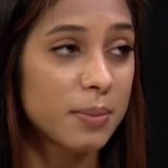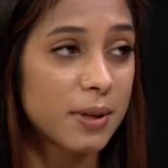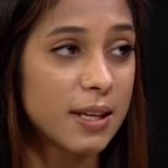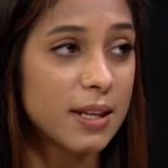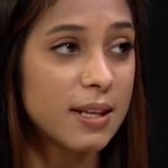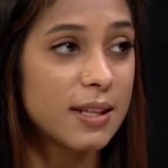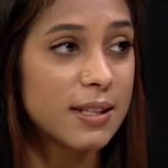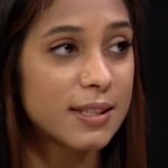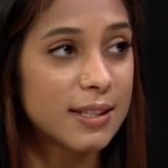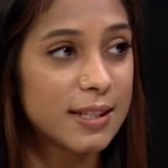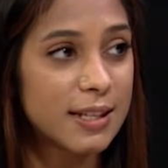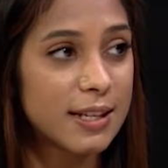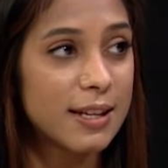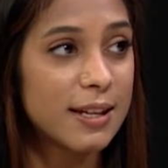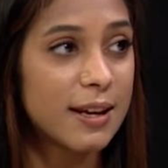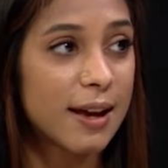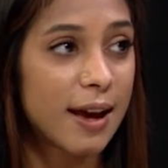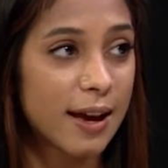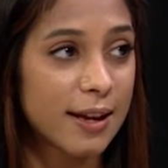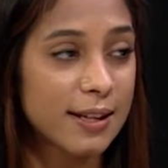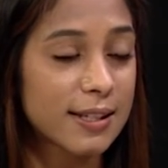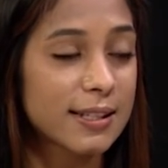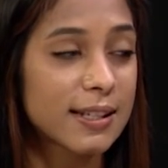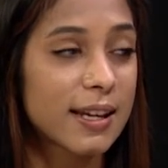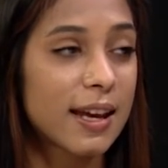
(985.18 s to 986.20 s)

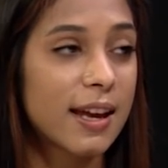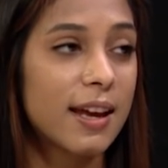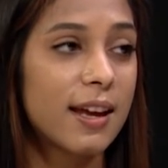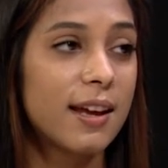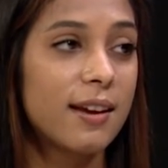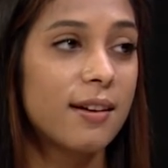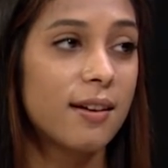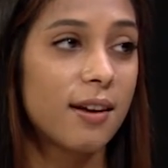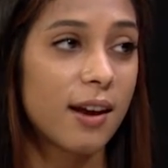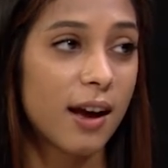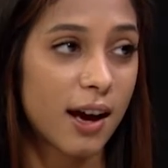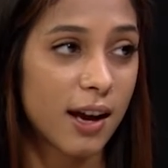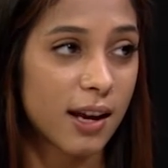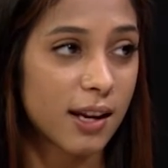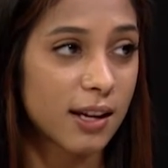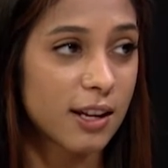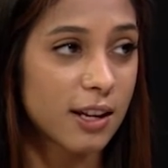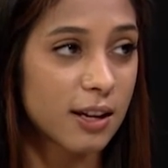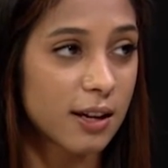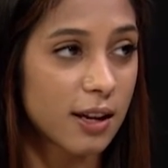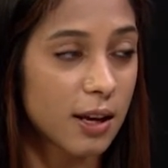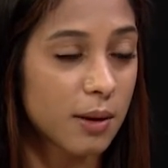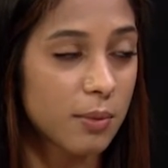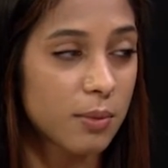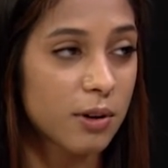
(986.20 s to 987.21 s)
PCSK9
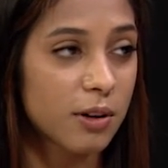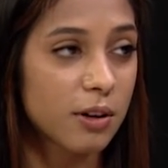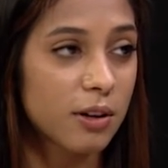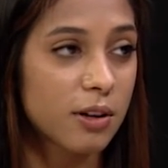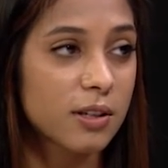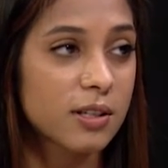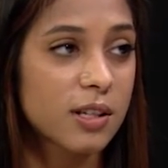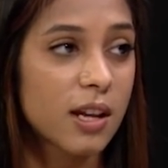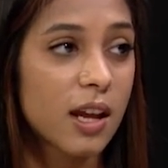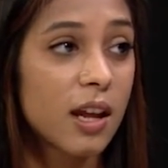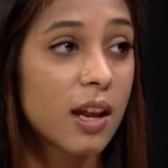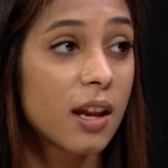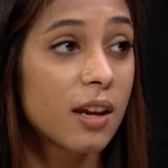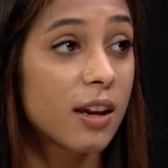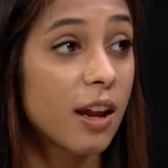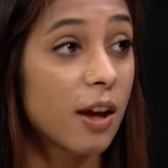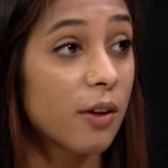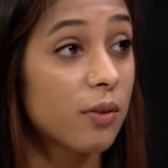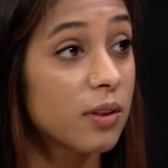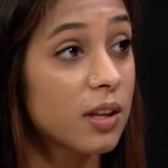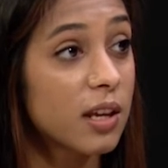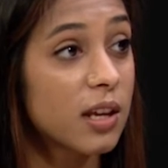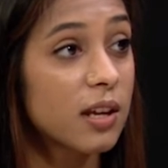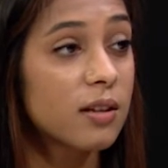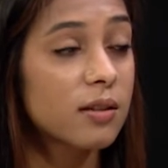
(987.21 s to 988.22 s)
inhibitors. Now
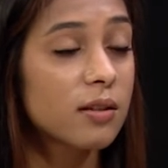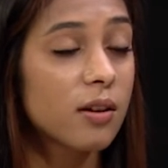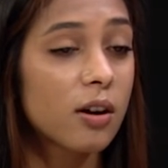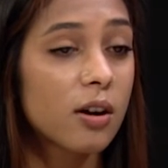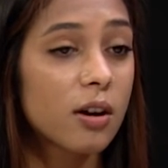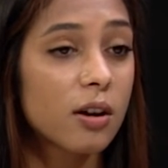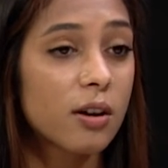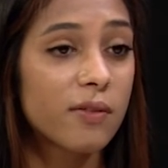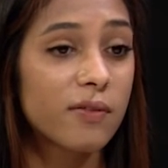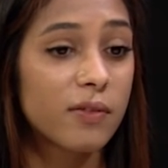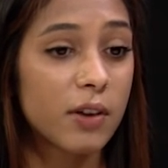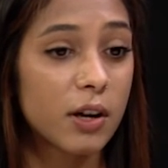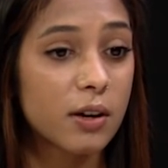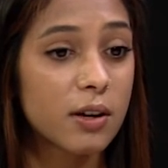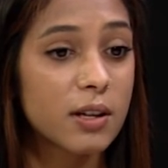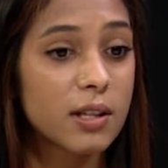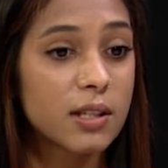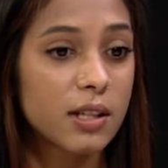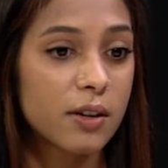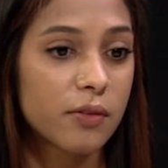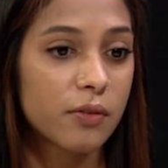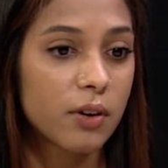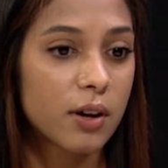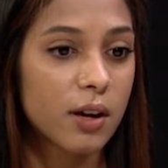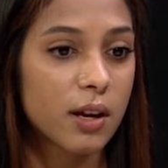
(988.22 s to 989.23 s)
these are very
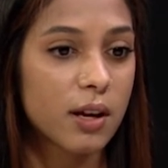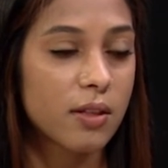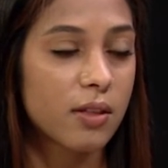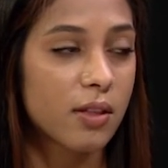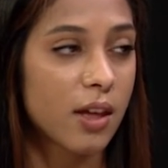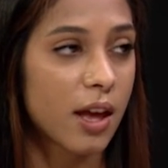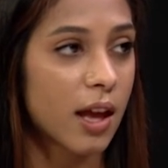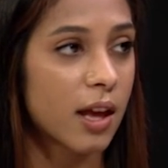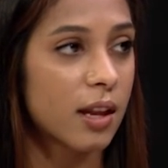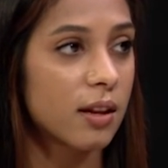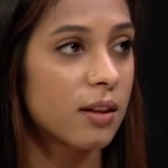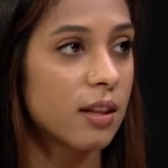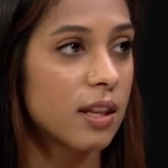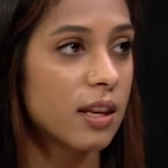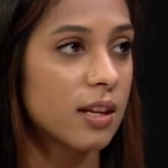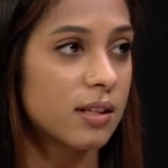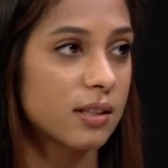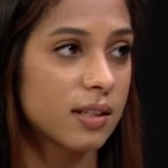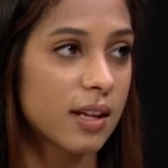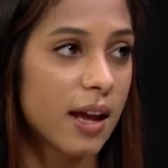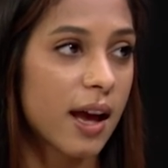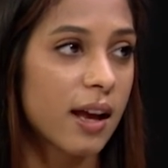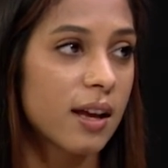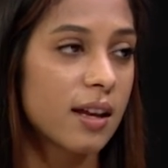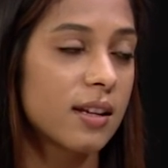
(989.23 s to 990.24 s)
different than the
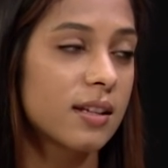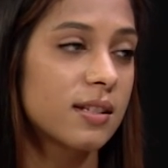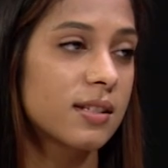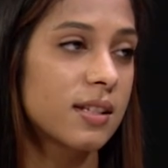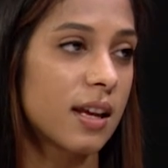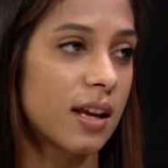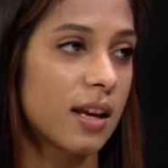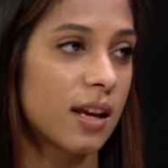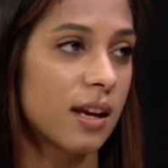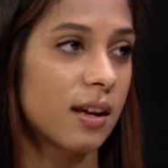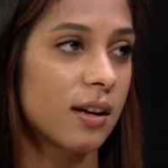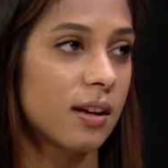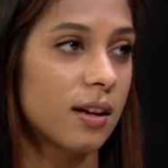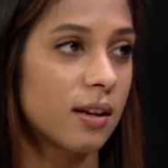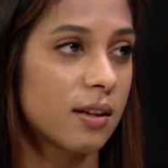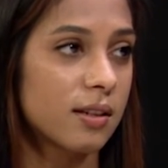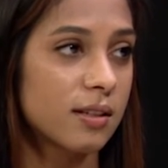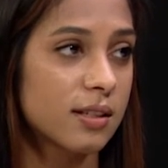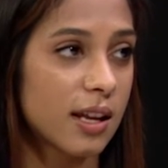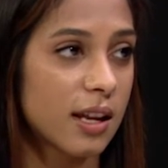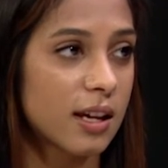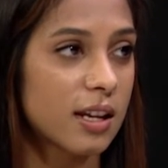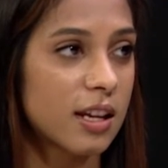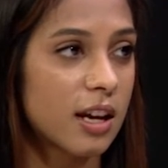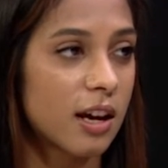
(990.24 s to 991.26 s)
statins and
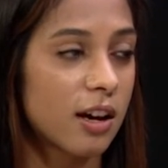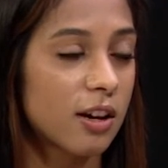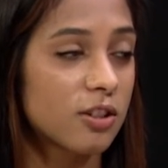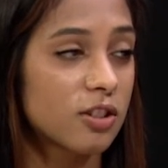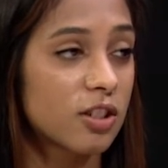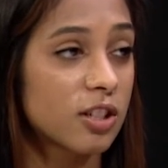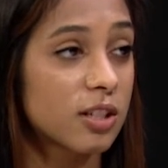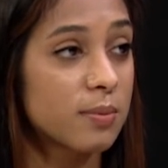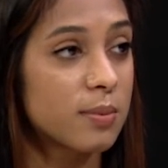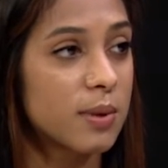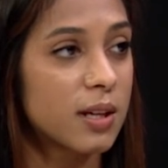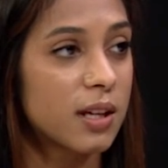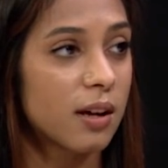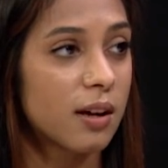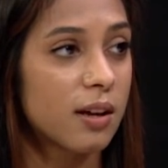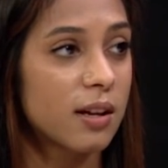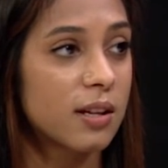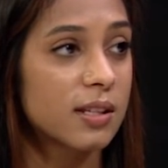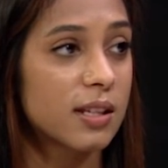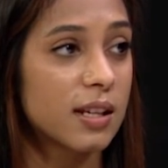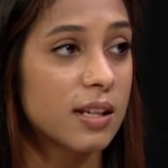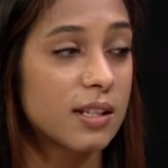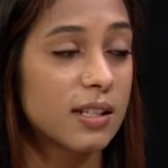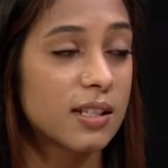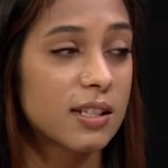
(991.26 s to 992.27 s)
Zetia just because
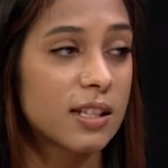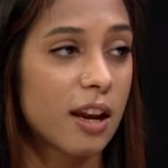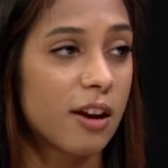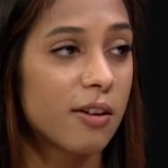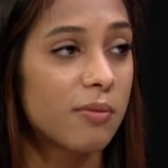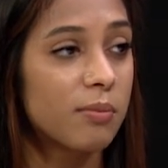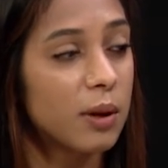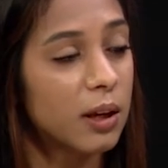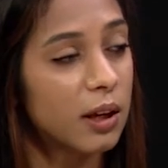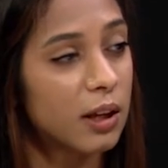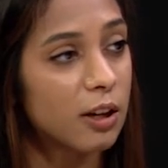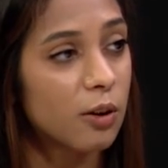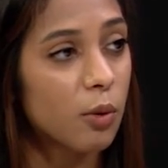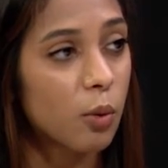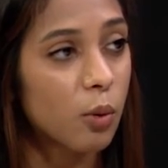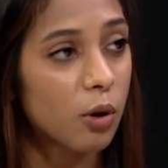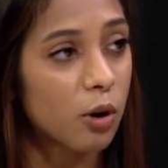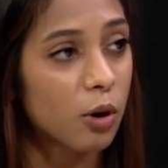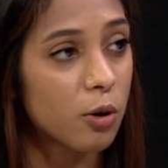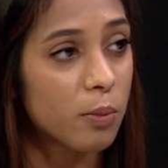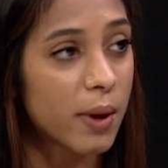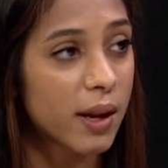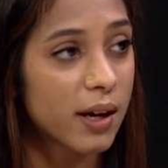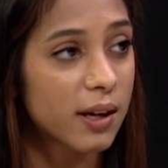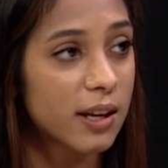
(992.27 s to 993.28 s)
instead of being an
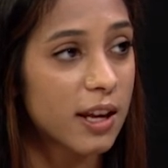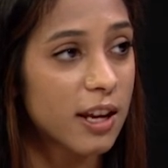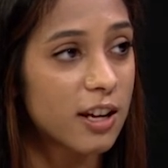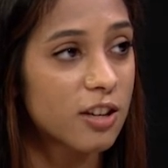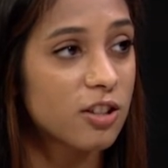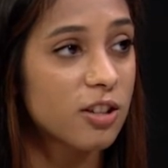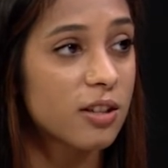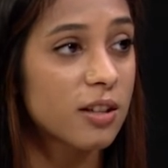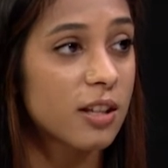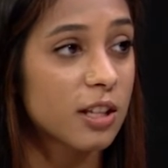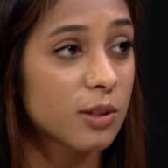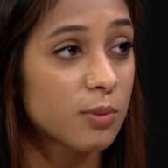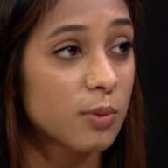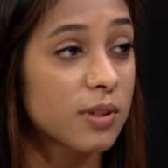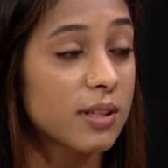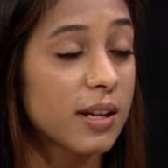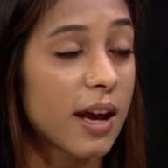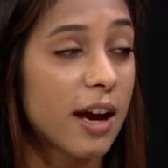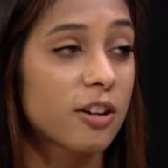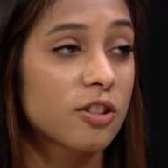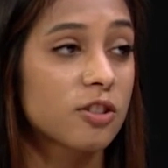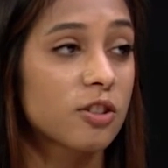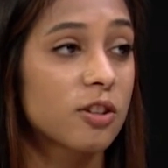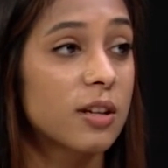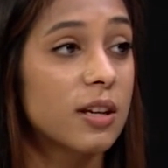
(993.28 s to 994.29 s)
oral medication, this one's
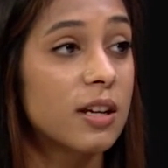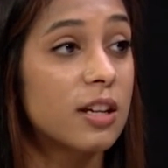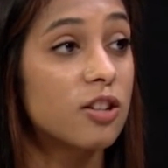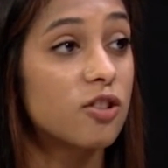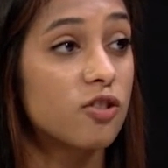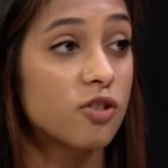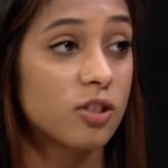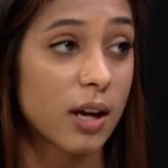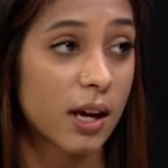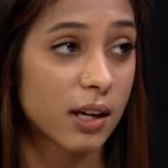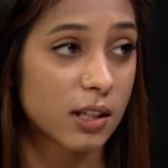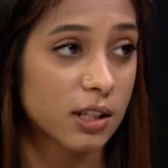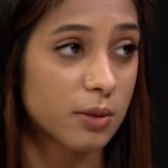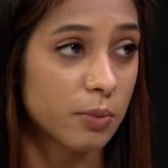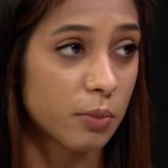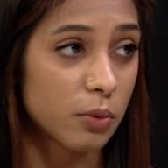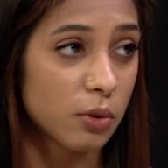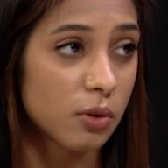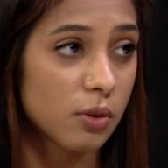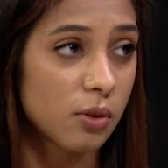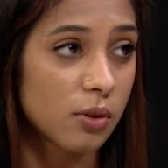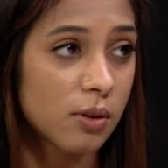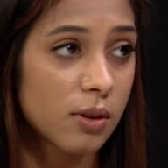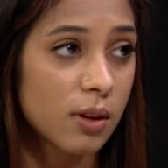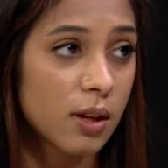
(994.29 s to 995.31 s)
actually
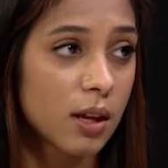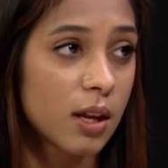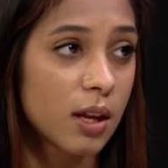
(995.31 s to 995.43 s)
injectable.